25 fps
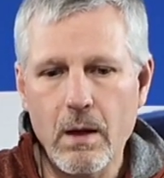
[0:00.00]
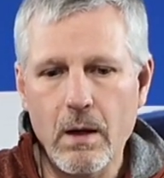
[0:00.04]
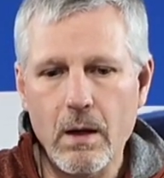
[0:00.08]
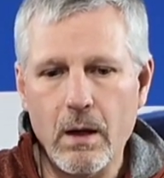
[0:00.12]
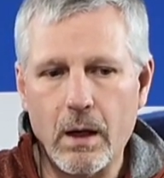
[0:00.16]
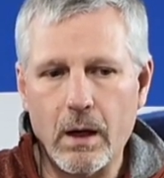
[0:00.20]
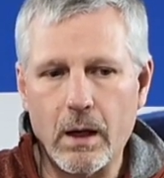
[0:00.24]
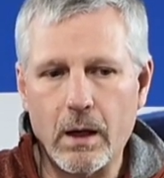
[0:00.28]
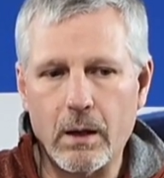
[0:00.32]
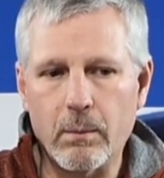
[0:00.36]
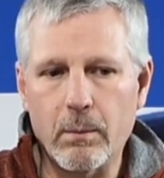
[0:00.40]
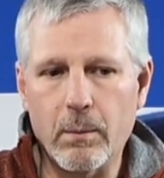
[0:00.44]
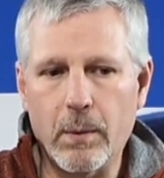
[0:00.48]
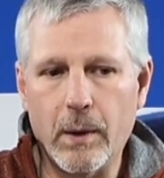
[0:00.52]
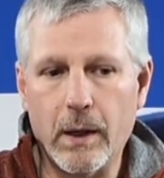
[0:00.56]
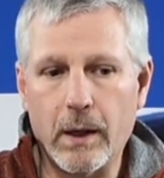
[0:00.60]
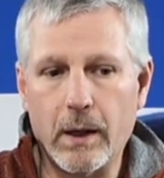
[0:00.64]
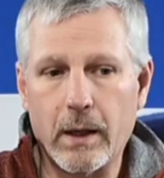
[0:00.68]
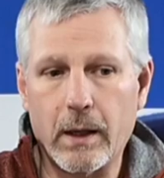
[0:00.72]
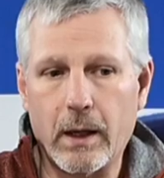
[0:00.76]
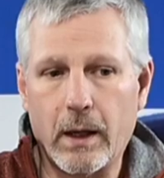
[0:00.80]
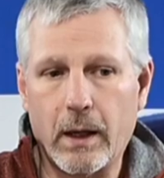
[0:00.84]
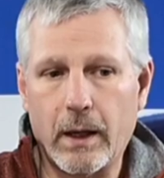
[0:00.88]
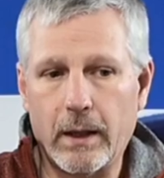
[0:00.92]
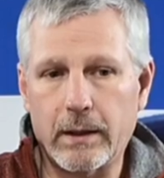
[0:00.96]

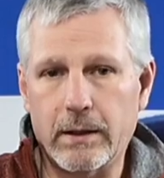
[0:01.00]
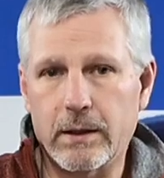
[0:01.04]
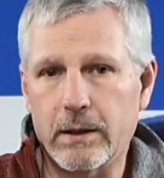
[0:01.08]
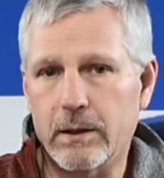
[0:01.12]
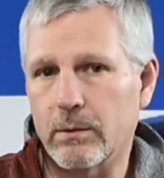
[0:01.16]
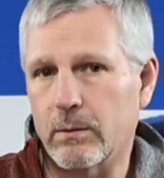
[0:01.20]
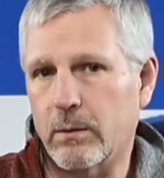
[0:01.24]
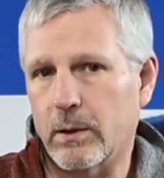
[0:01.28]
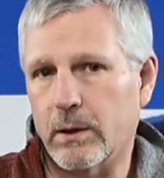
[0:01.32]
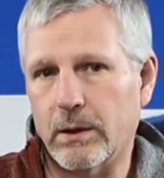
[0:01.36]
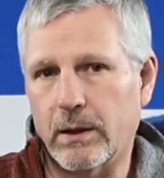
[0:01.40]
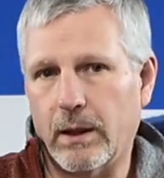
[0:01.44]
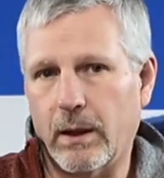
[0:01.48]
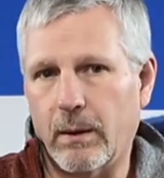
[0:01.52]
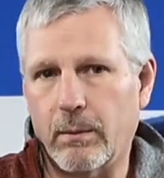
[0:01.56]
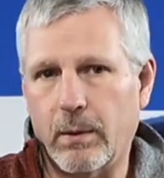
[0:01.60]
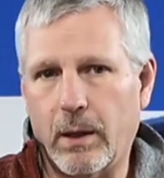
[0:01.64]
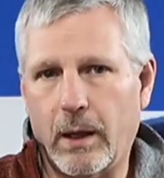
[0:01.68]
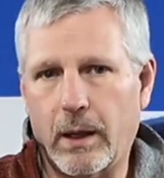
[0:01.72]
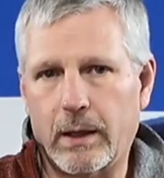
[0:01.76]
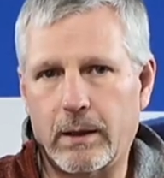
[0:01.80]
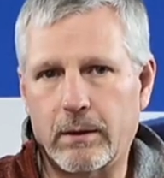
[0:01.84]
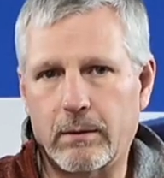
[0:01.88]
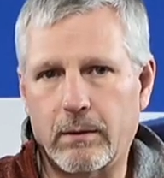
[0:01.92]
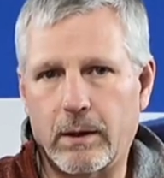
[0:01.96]
But I didn't want that
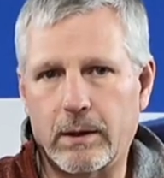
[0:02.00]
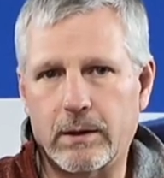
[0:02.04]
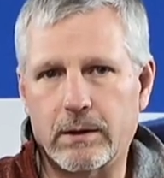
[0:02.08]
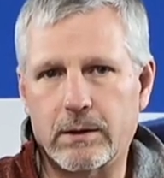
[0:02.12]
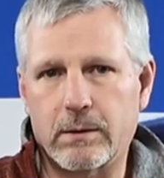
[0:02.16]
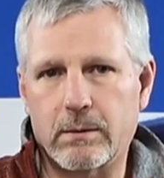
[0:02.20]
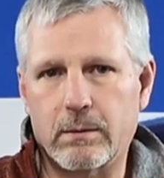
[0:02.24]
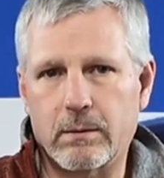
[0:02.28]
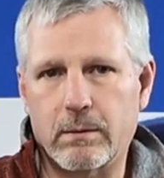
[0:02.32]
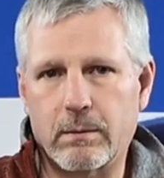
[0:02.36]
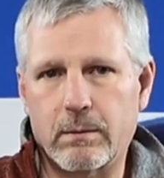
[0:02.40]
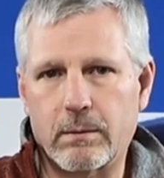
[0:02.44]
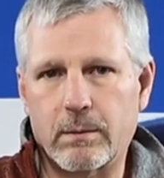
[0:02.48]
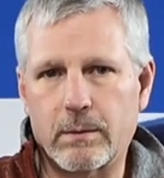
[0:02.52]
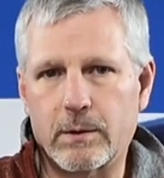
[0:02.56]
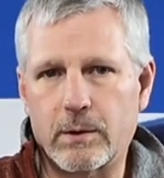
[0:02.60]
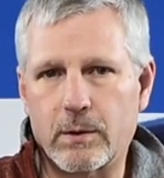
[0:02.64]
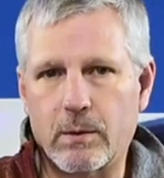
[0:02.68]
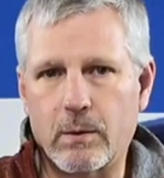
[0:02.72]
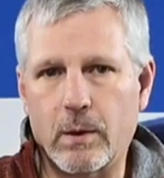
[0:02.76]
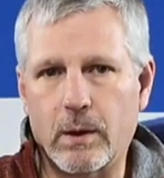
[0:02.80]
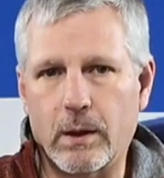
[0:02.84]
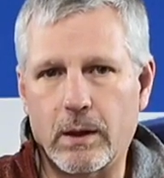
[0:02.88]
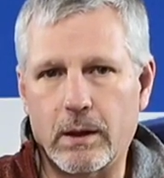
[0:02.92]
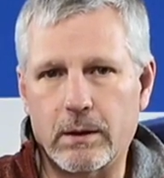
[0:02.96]
black and white
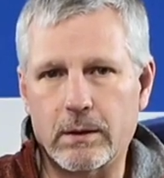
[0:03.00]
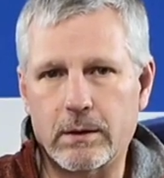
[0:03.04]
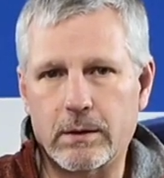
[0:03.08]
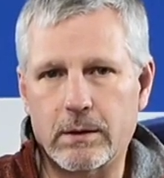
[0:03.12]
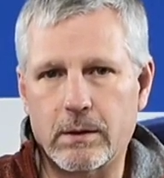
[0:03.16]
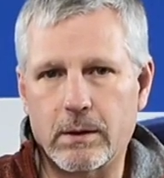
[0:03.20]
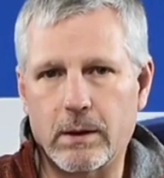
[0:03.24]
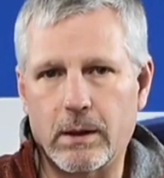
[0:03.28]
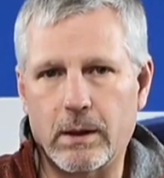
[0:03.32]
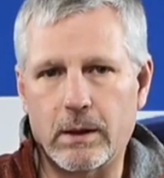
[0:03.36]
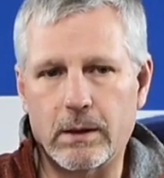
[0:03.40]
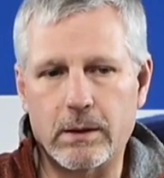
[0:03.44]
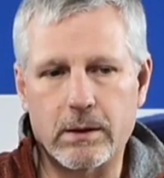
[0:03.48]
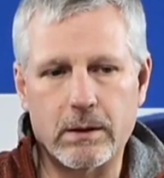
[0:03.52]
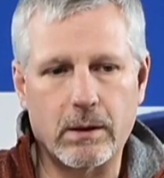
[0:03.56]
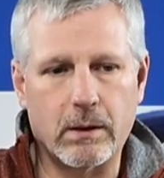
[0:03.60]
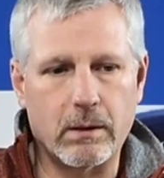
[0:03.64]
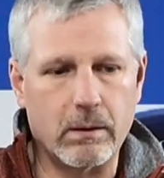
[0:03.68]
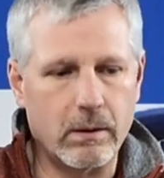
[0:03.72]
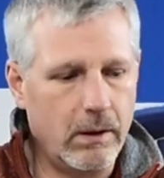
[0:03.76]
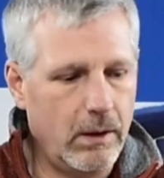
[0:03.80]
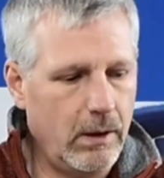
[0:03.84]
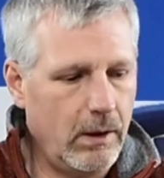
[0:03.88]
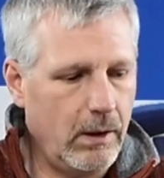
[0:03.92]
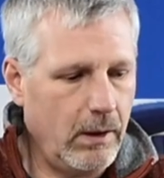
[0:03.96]
screen, so